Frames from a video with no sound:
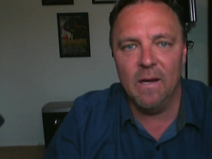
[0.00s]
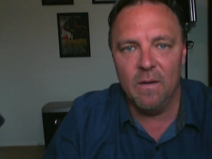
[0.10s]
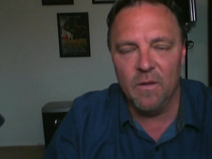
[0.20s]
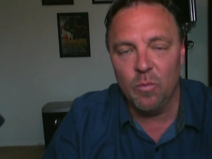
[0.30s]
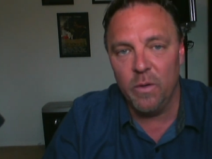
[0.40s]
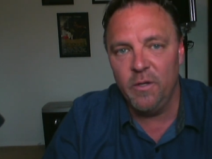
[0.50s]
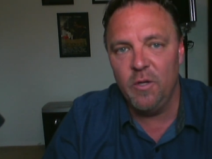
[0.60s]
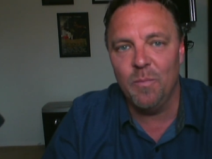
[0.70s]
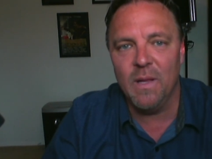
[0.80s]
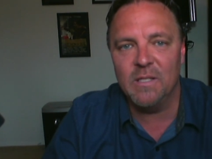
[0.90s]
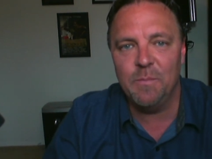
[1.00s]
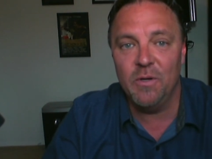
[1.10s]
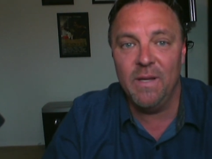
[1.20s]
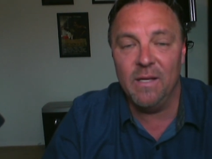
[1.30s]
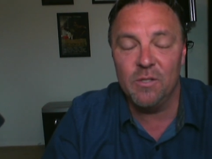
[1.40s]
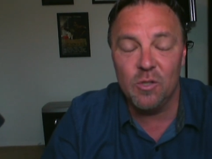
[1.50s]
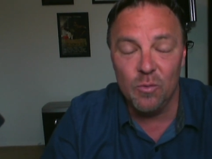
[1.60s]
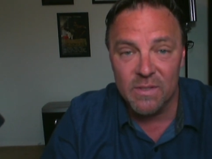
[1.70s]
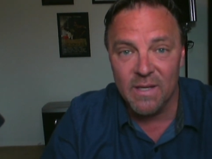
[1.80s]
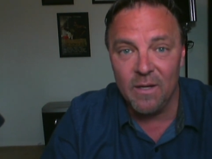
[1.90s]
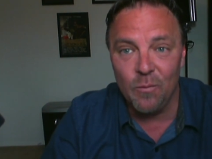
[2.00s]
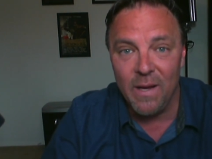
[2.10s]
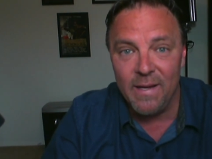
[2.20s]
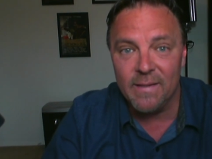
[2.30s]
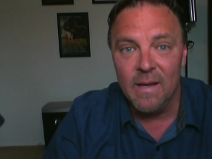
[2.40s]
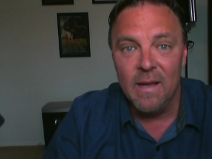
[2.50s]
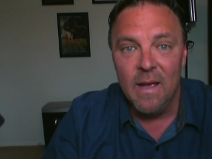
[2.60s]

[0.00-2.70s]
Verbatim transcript: yeah, the 22-plus per day suicide rate.